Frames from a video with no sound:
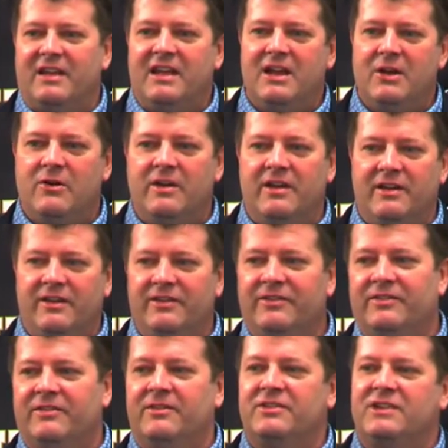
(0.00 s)
Here
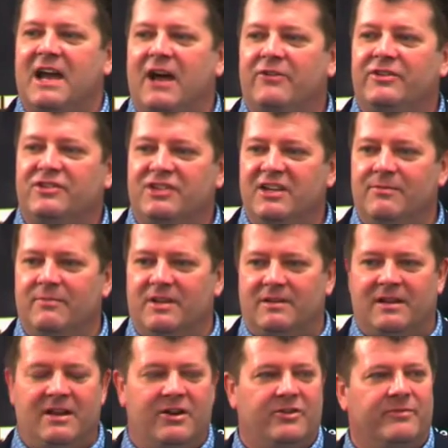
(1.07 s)
is the child's
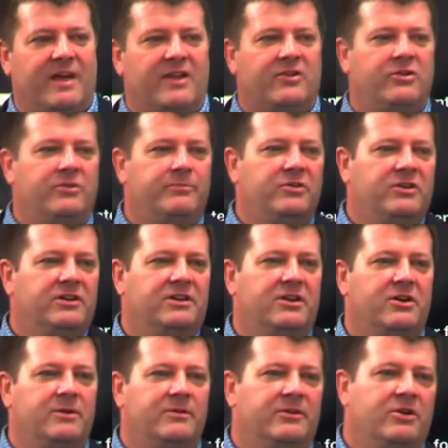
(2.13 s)
achievement. Here's my cookbook
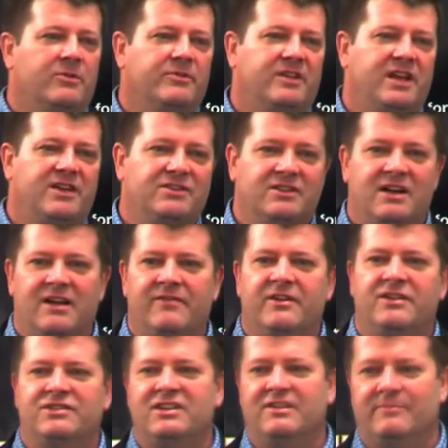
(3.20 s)
interpretation of
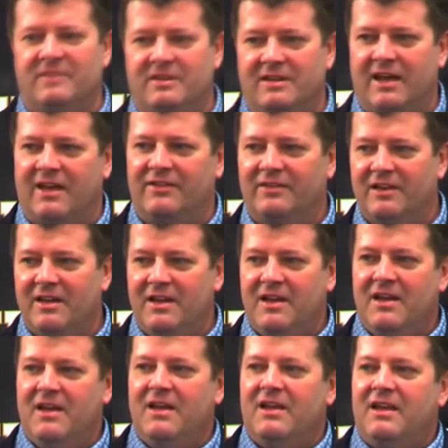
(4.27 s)
the achievement test.
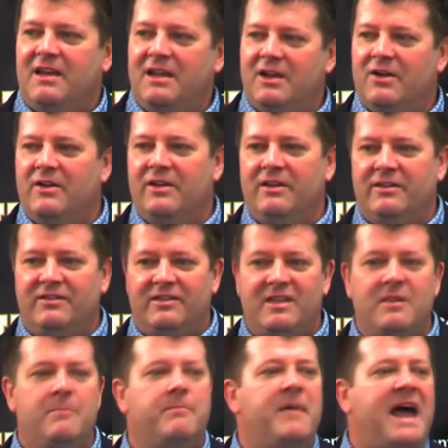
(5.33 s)
Here is
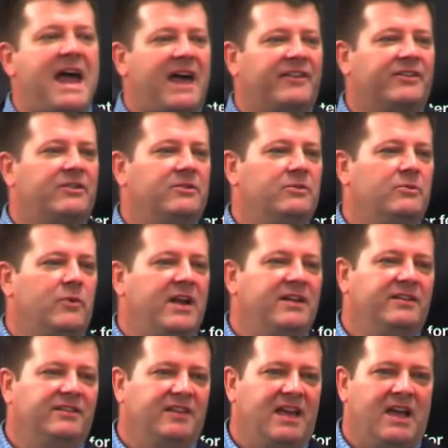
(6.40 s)
the BASC
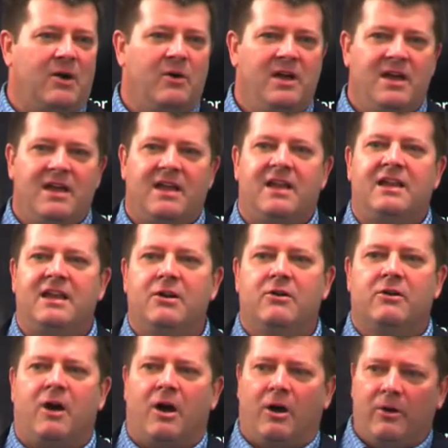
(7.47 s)
rating scale, and
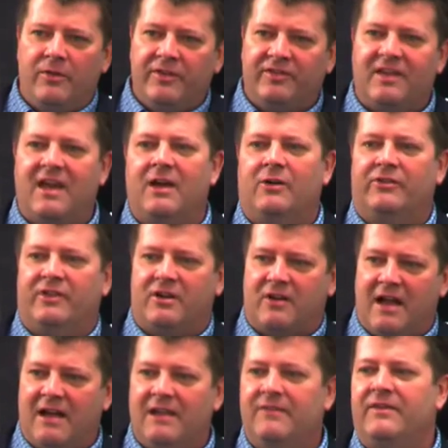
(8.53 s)
here are all the scales that
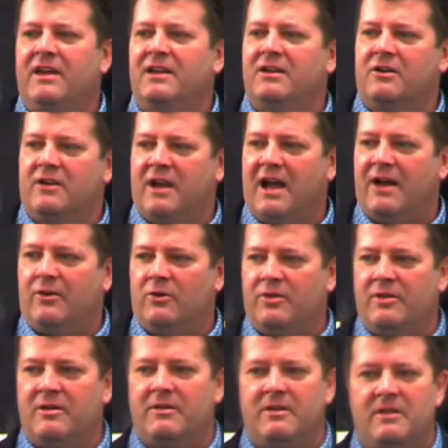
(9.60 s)
are elevated or not
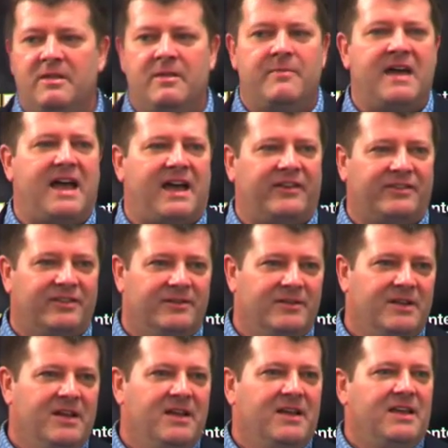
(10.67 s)
on the BASC.
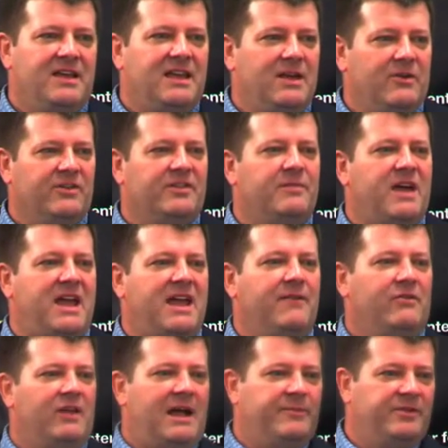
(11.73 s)
Here is the
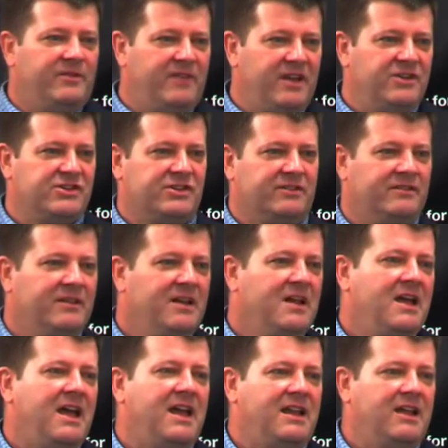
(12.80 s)
behavioral observation,
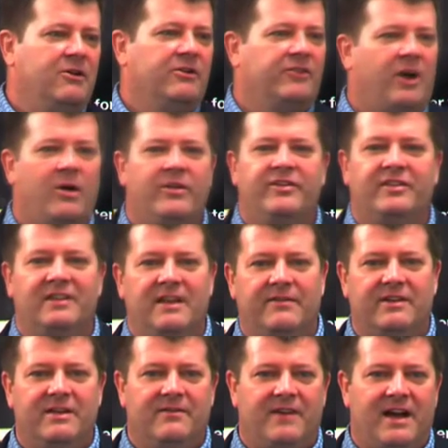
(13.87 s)
and here is all the
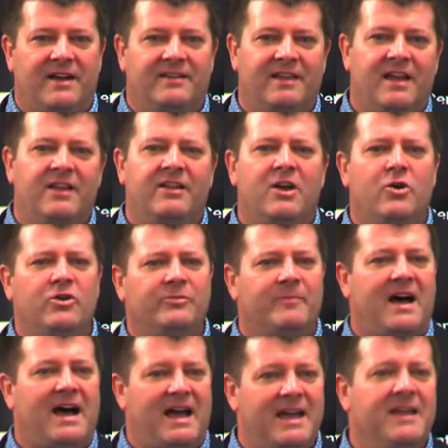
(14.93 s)
significant findings. And it goes
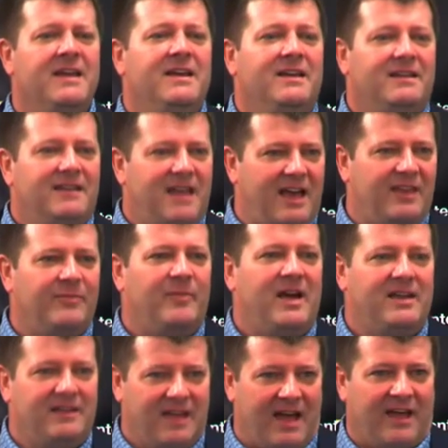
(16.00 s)
by
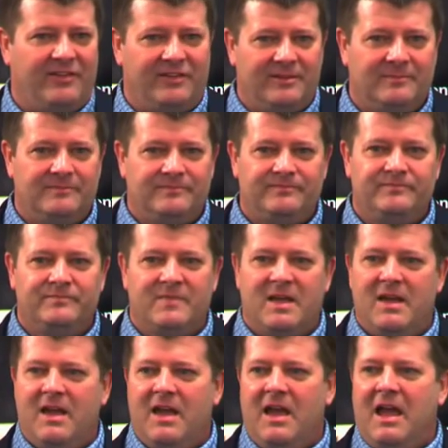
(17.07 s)
test,
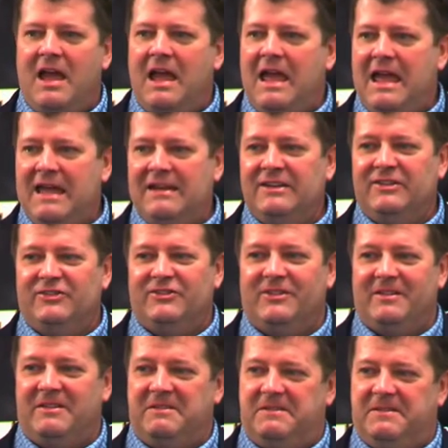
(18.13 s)
and
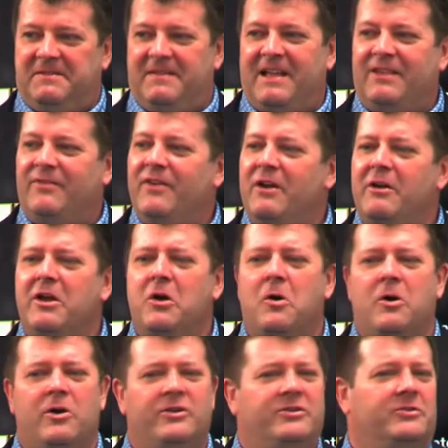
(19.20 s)
that's very
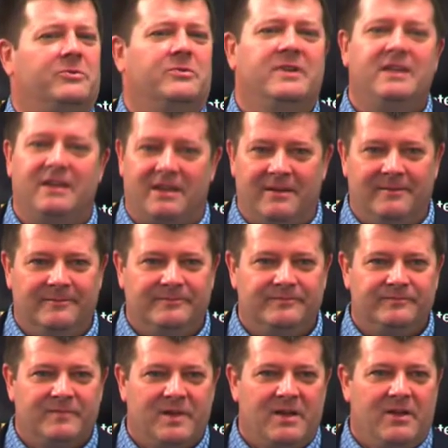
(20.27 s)
hard to read.
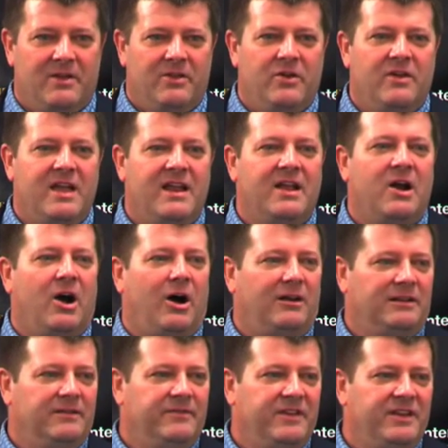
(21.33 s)
You're getting
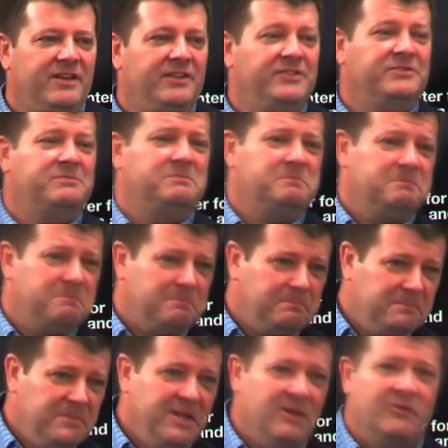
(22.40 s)
all of these,
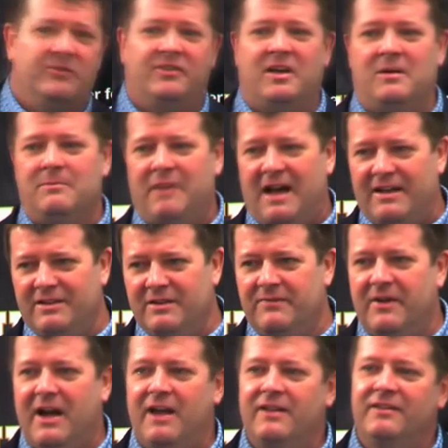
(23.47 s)
you know, some
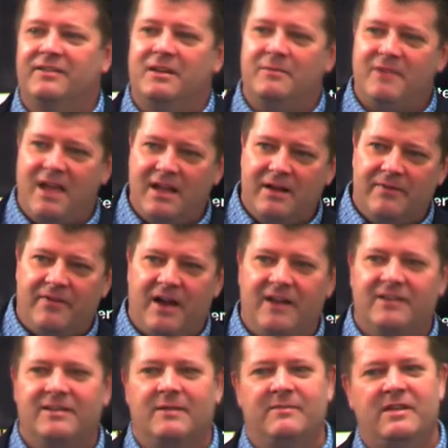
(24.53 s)
positive findings, some negative
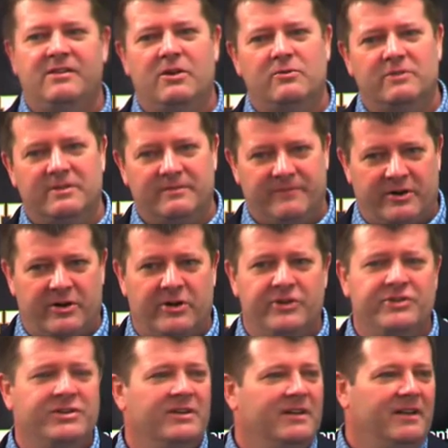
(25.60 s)
findings, some that don't
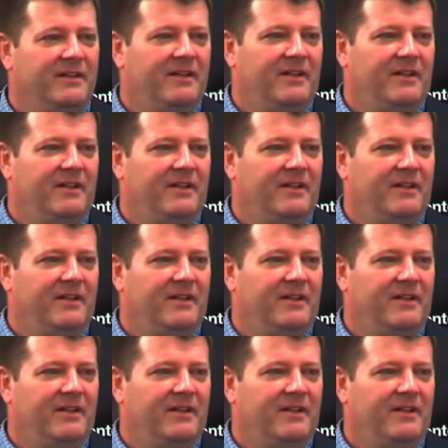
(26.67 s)
converge.